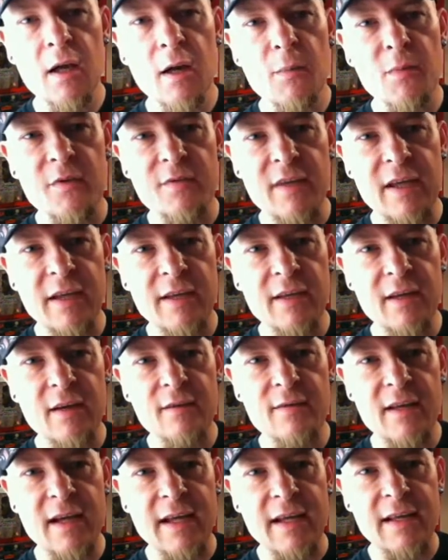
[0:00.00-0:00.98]
But there you
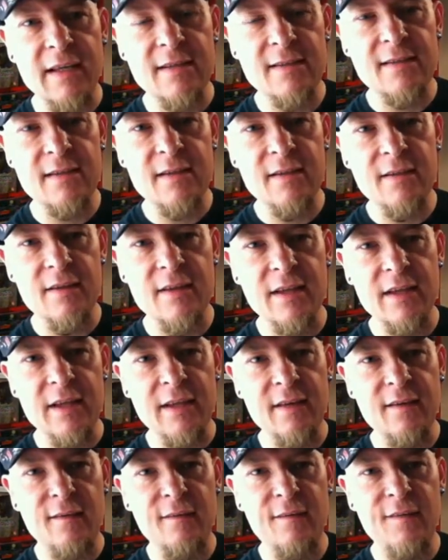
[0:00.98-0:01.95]
go, that is
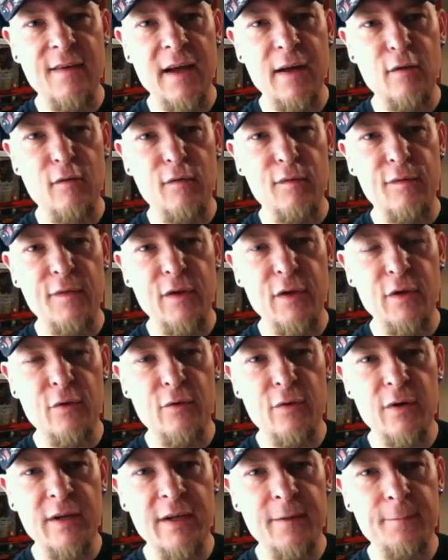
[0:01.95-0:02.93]
the Fatal
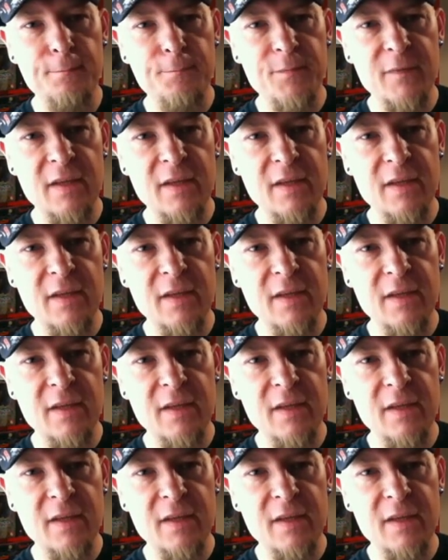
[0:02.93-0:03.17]
Fury